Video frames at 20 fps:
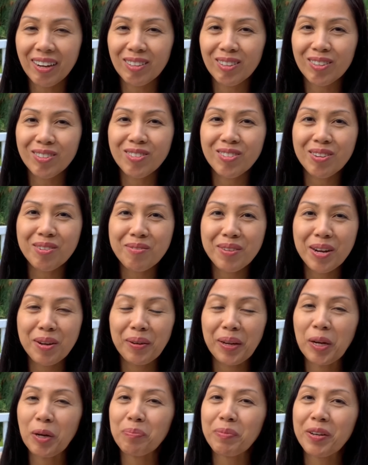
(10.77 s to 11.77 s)
Learn to Grow. I
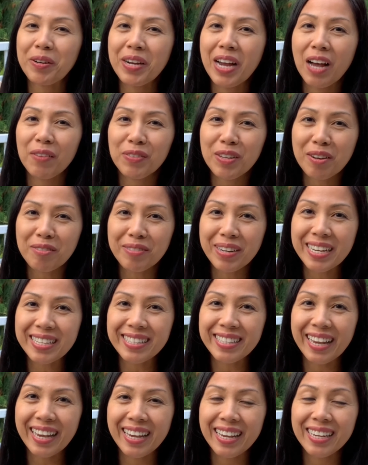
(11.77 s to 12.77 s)
hope that you're having a great
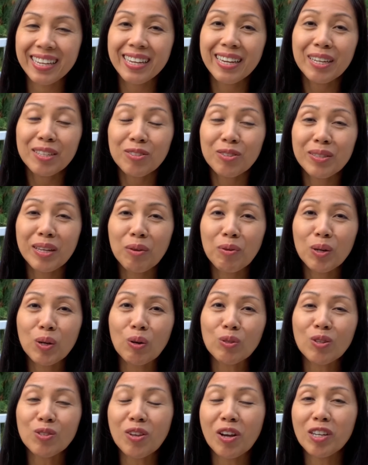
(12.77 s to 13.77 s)
day. Today we're going
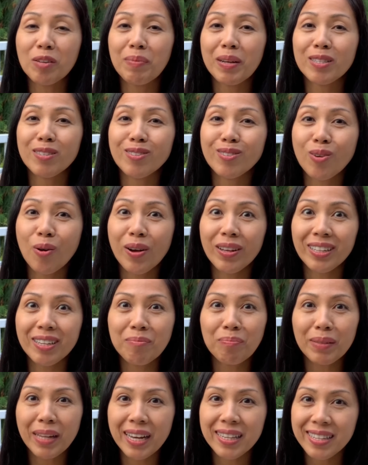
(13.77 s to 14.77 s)
to talk about soil and
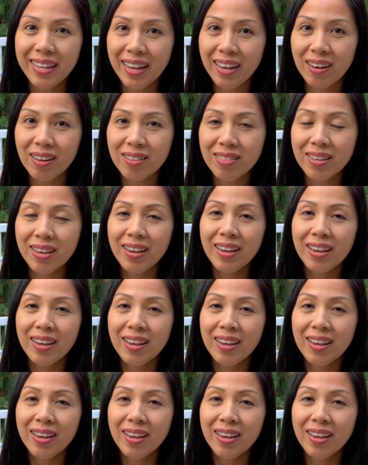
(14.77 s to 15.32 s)
plant health.